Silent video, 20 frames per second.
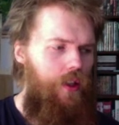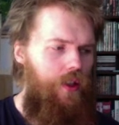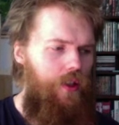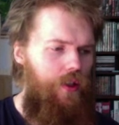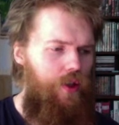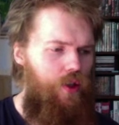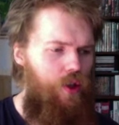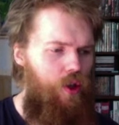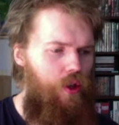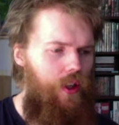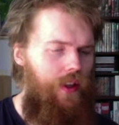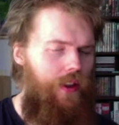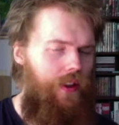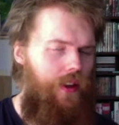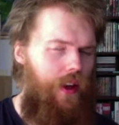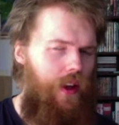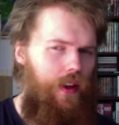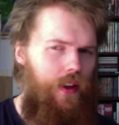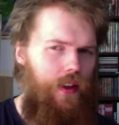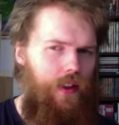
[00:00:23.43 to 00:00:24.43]
certain
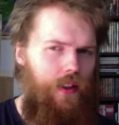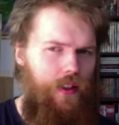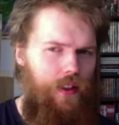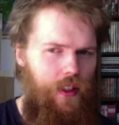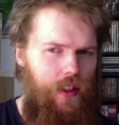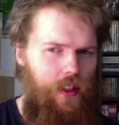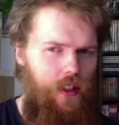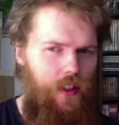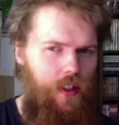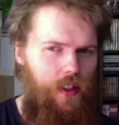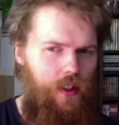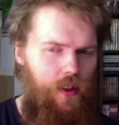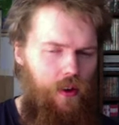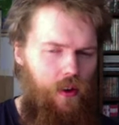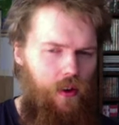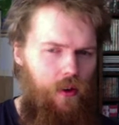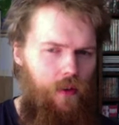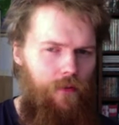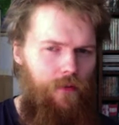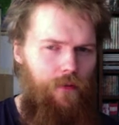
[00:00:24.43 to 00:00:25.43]
tendencies
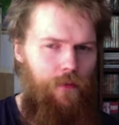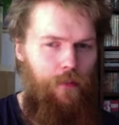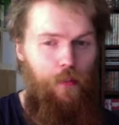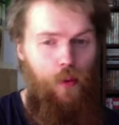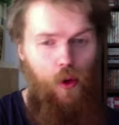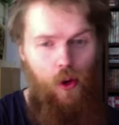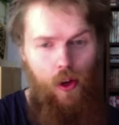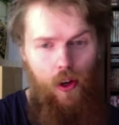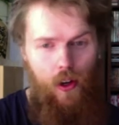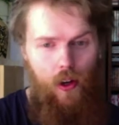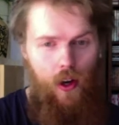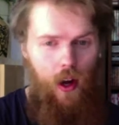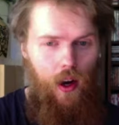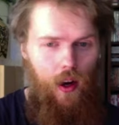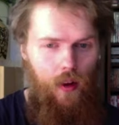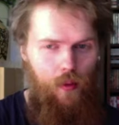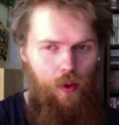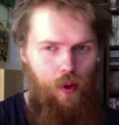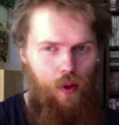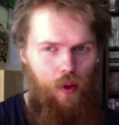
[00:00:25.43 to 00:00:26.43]
of modern
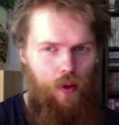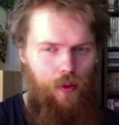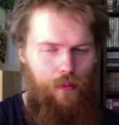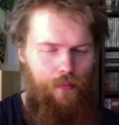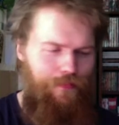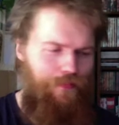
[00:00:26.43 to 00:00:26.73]
Hollywood,